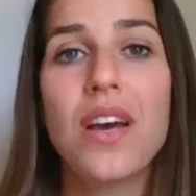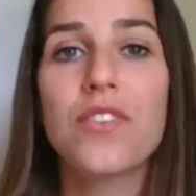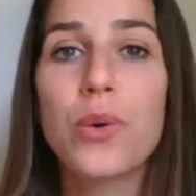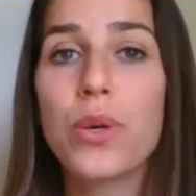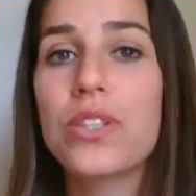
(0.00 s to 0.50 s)

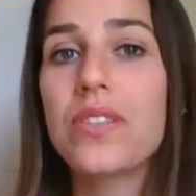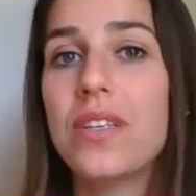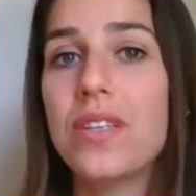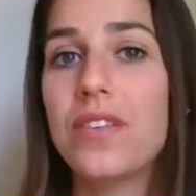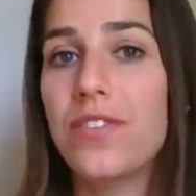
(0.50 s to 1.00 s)
Of course,
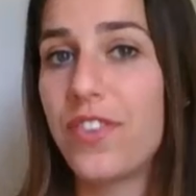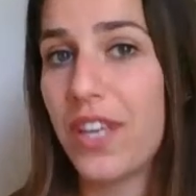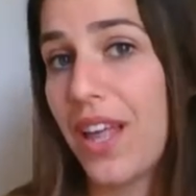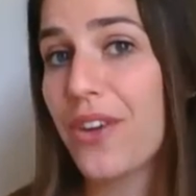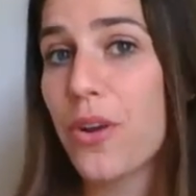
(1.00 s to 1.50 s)

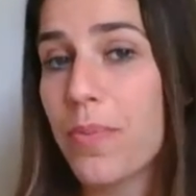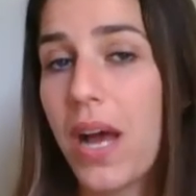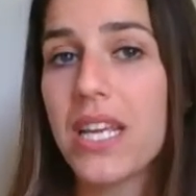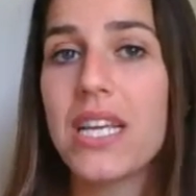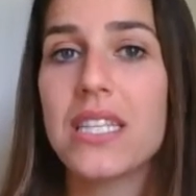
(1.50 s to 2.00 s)
feel out your
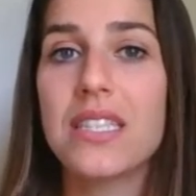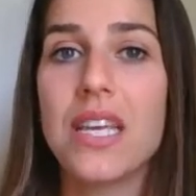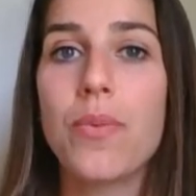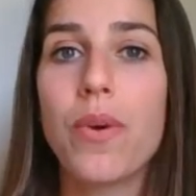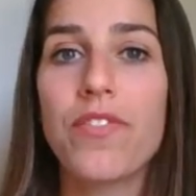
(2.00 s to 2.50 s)
body and
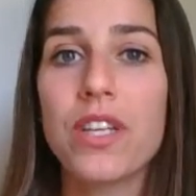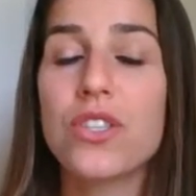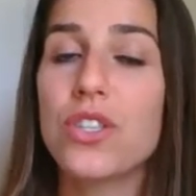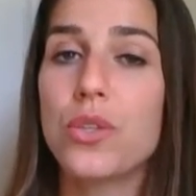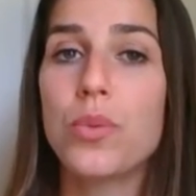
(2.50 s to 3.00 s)
see what
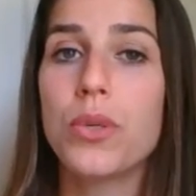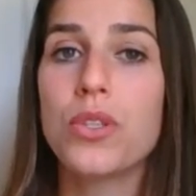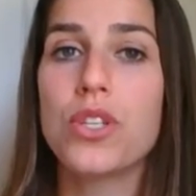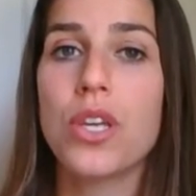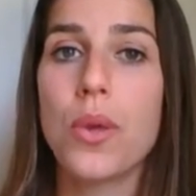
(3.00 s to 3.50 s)
feels doable
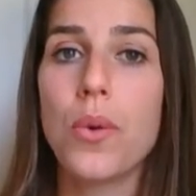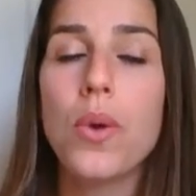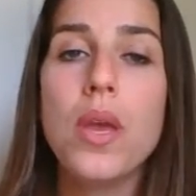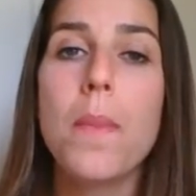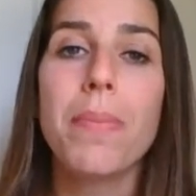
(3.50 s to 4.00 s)
to you.
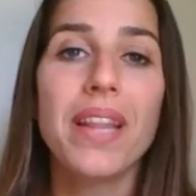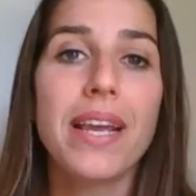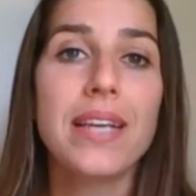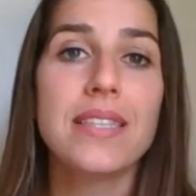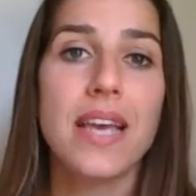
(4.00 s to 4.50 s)
But
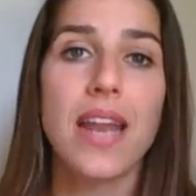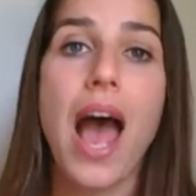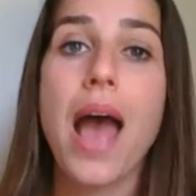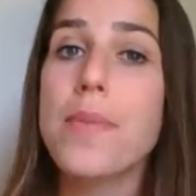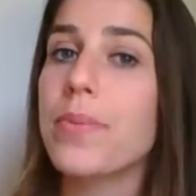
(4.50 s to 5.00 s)
like I said,
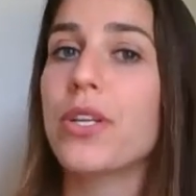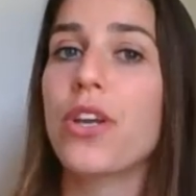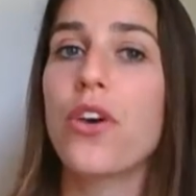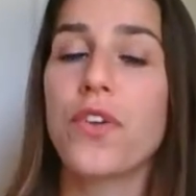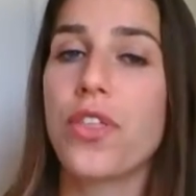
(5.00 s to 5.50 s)
I'm able to
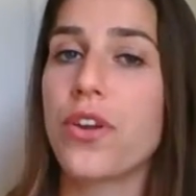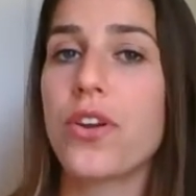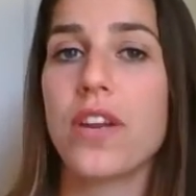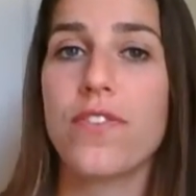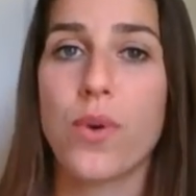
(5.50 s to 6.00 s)
go for
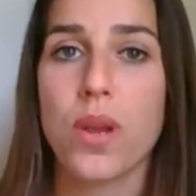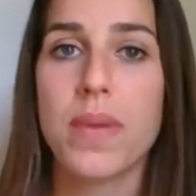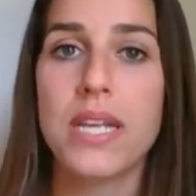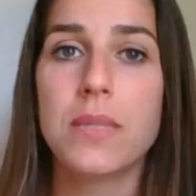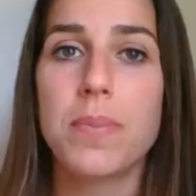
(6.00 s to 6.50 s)
30 to 40
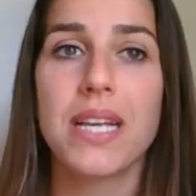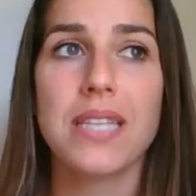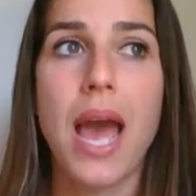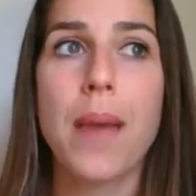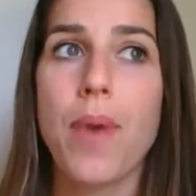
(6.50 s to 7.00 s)
minutes because
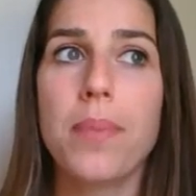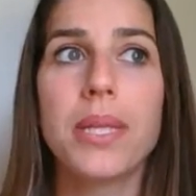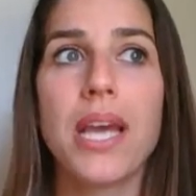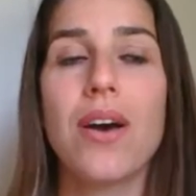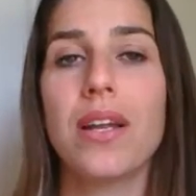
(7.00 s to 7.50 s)
I'm
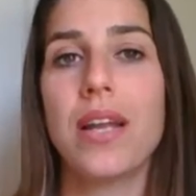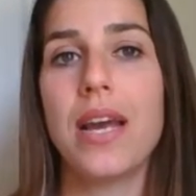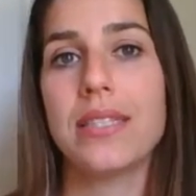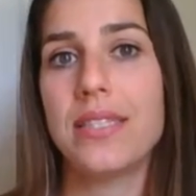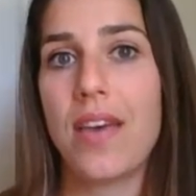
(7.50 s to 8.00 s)
probably on
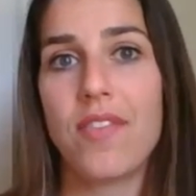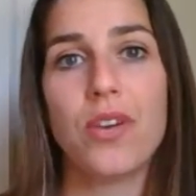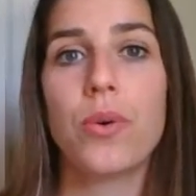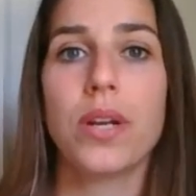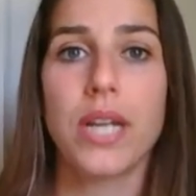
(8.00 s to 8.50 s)
a 7
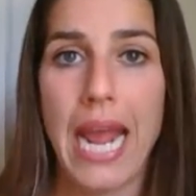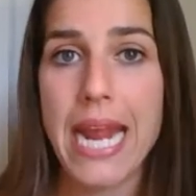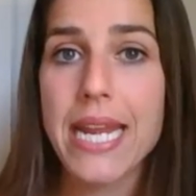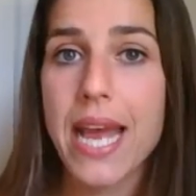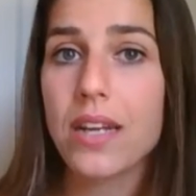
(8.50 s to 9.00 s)
or an
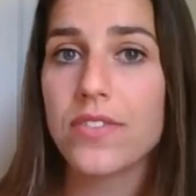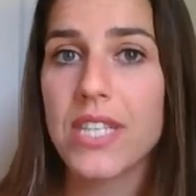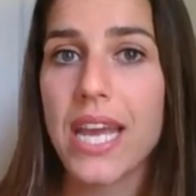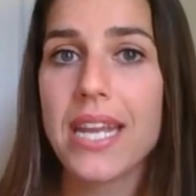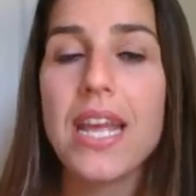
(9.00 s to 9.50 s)
8 out of
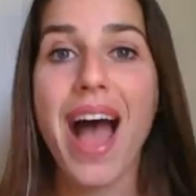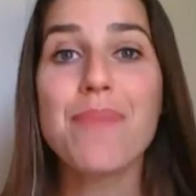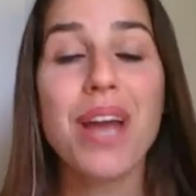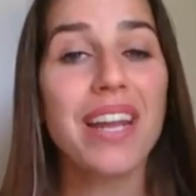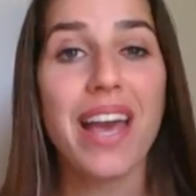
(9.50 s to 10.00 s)
10. I'm
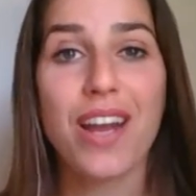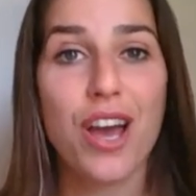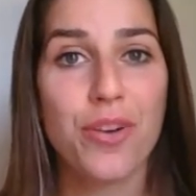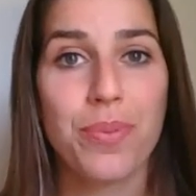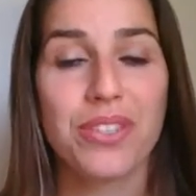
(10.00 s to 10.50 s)
not at
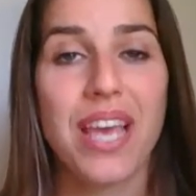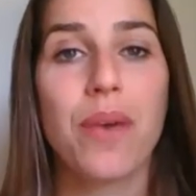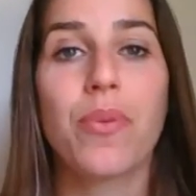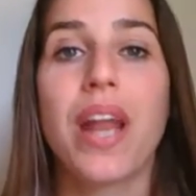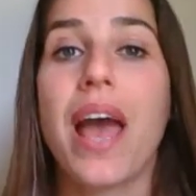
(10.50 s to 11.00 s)

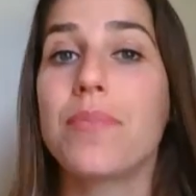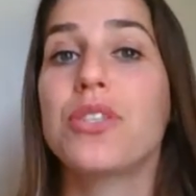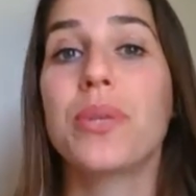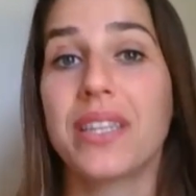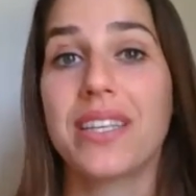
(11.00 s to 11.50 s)
100% when I'm
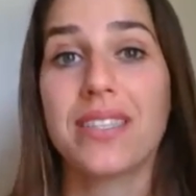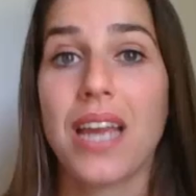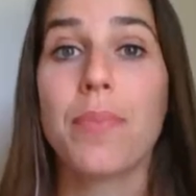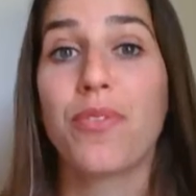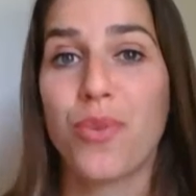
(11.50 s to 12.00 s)
doing this
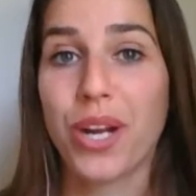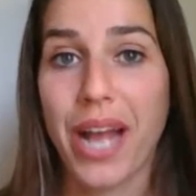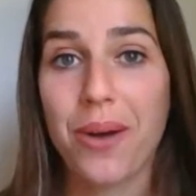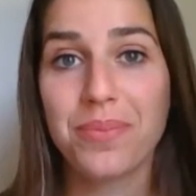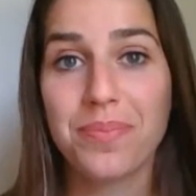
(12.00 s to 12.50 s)
type of
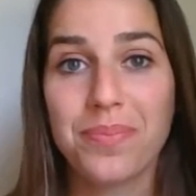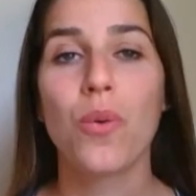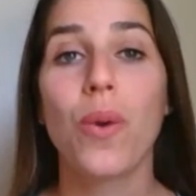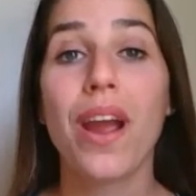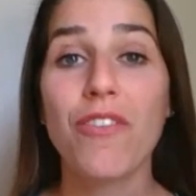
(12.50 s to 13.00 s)
workout.
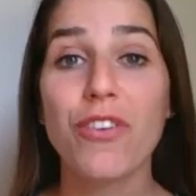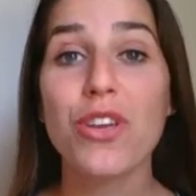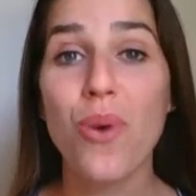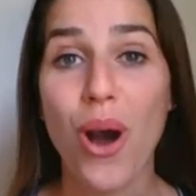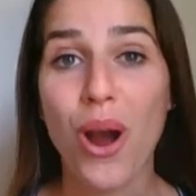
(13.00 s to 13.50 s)
Wherever
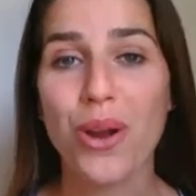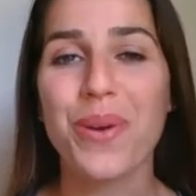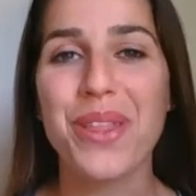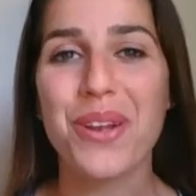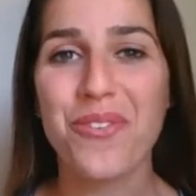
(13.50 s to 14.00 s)
you are
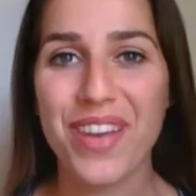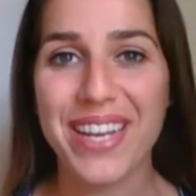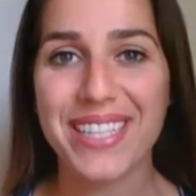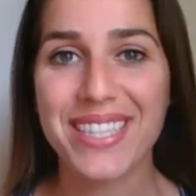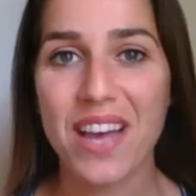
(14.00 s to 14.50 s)
with your
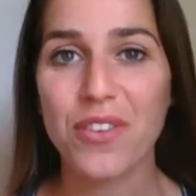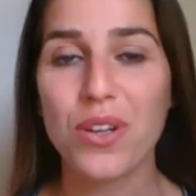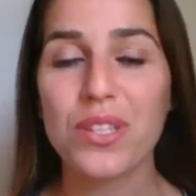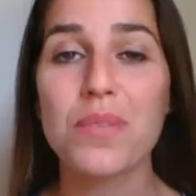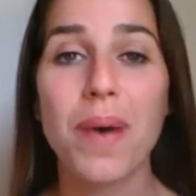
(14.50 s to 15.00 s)
fitness
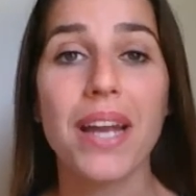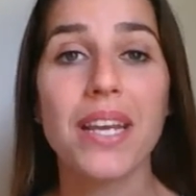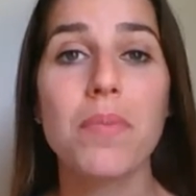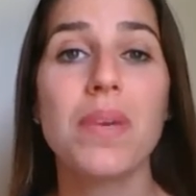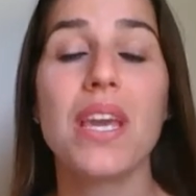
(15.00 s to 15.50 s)
level, Tabata
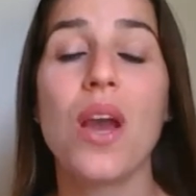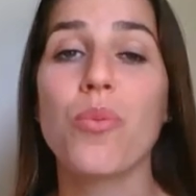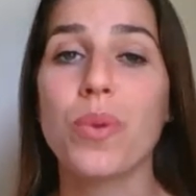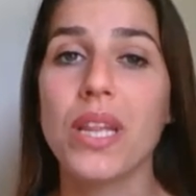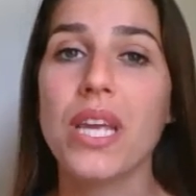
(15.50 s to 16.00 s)
can be a
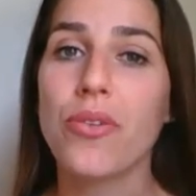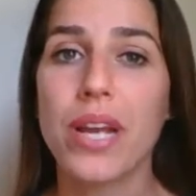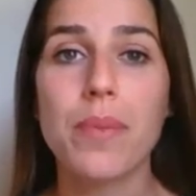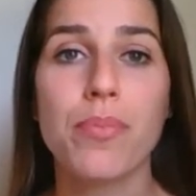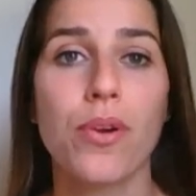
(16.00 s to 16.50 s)
really
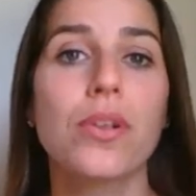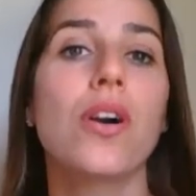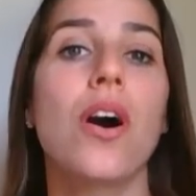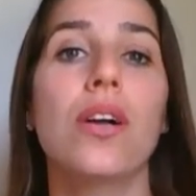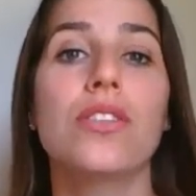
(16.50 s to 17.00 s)
great
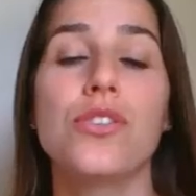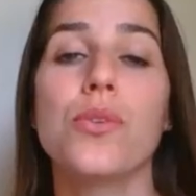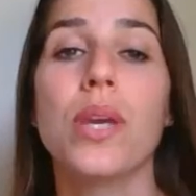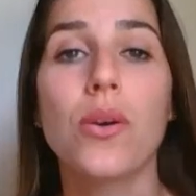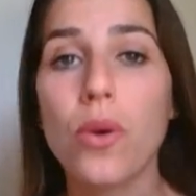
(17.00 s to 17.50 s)
protocol to
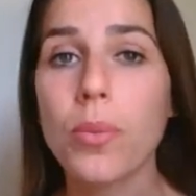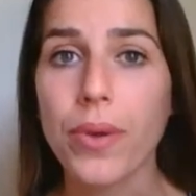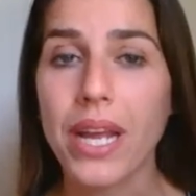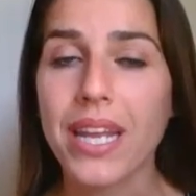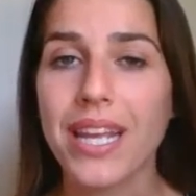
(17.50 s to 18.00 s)

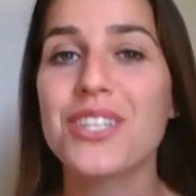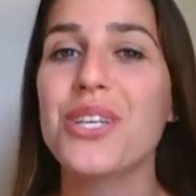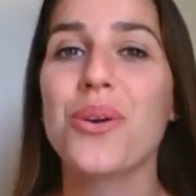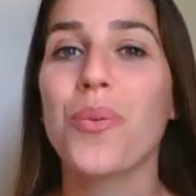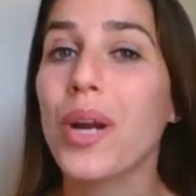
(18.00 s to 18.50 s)
incorporate into
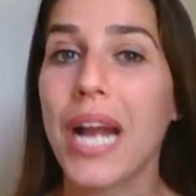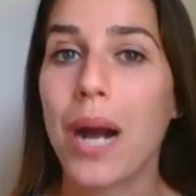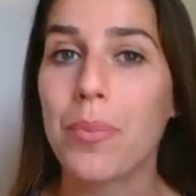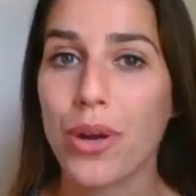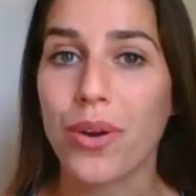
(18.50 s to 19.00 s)
your
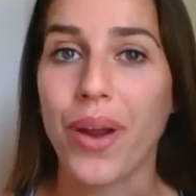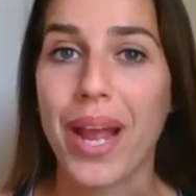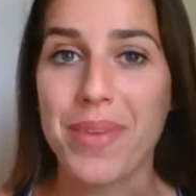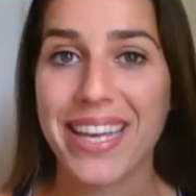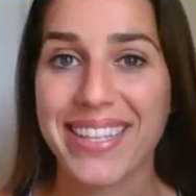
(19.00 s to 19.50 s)
workout
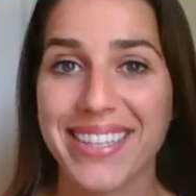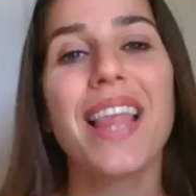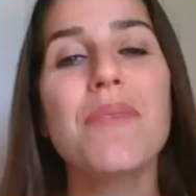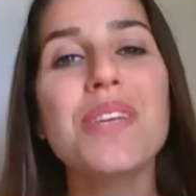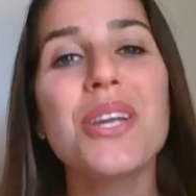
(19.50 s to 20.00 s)
programming.
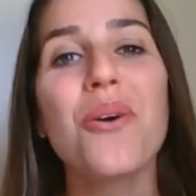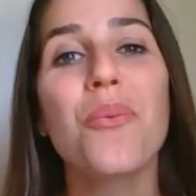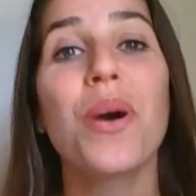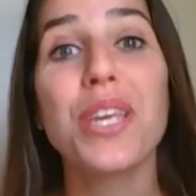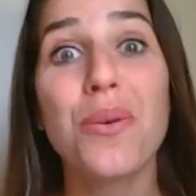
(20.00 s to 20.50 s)
Let me know
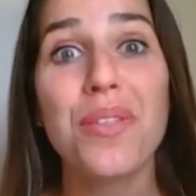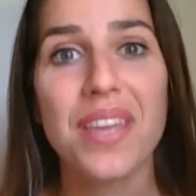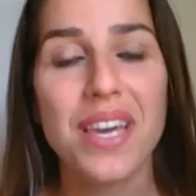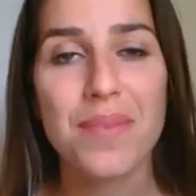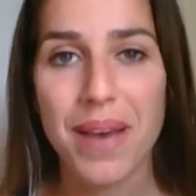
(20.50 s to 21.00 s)
what you
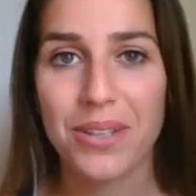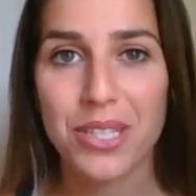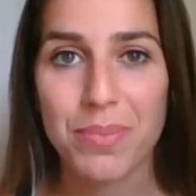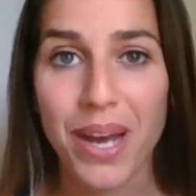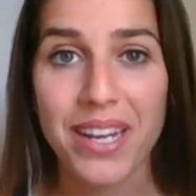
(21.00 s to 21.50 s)
think about
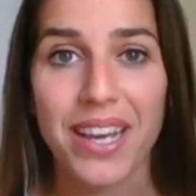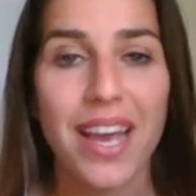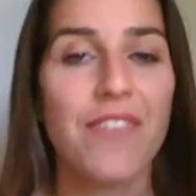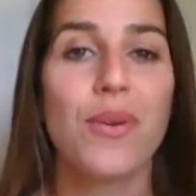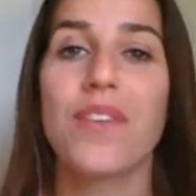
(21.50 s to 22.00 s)
Tabata.
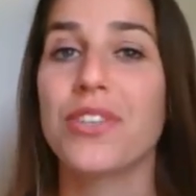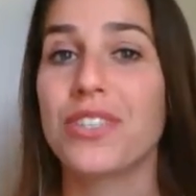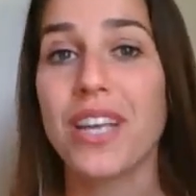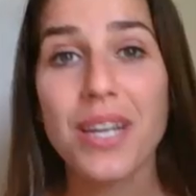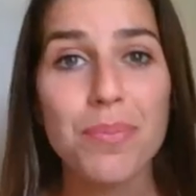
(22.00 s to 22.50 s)
Have you ever
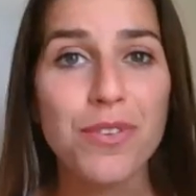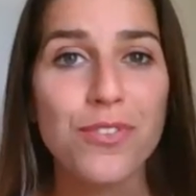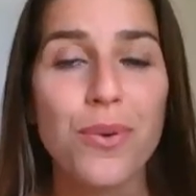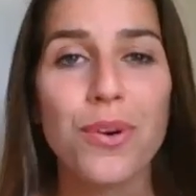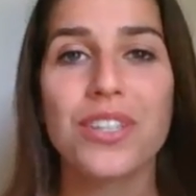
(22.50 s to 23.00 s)
done it
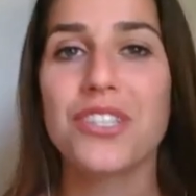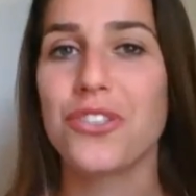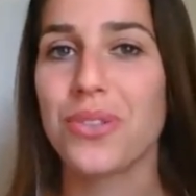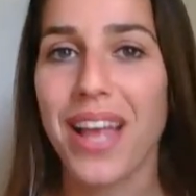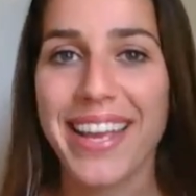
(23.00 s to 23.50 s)
before? Did
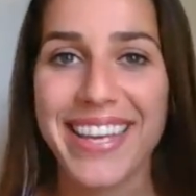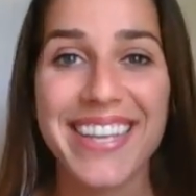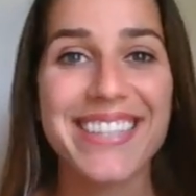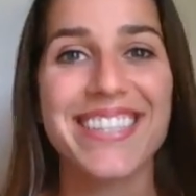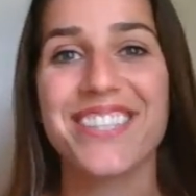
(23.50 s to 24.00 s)
you like
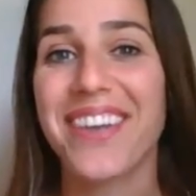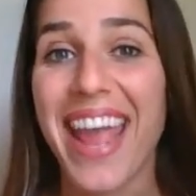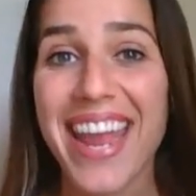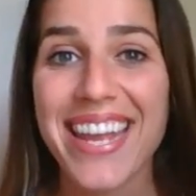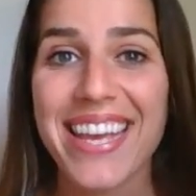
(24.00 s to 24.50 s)
it? Did you
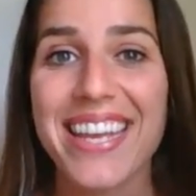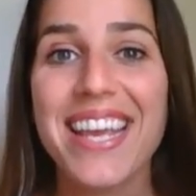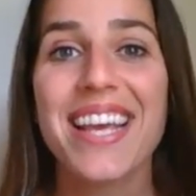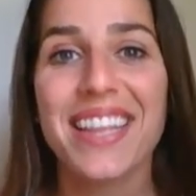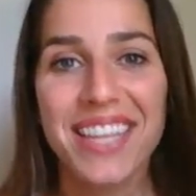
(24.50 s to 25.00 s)
hate it?
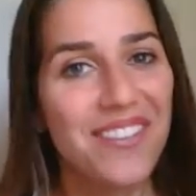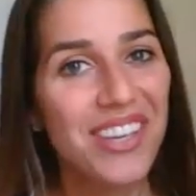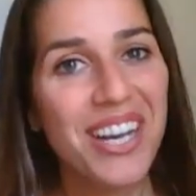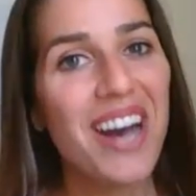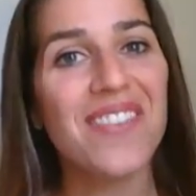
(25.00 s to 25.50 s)
Leave me
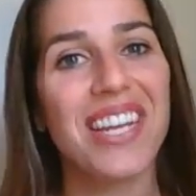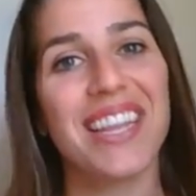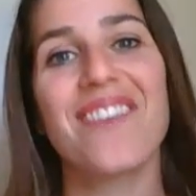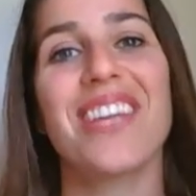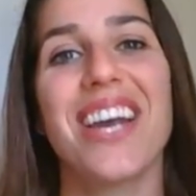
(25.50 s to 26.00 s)
a comment and
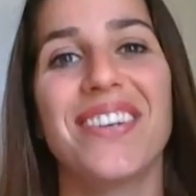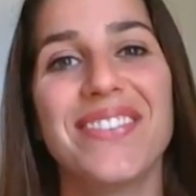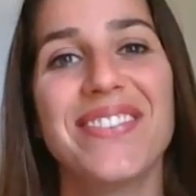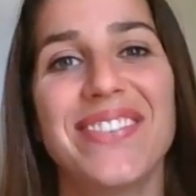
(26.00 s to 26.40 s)
let me know.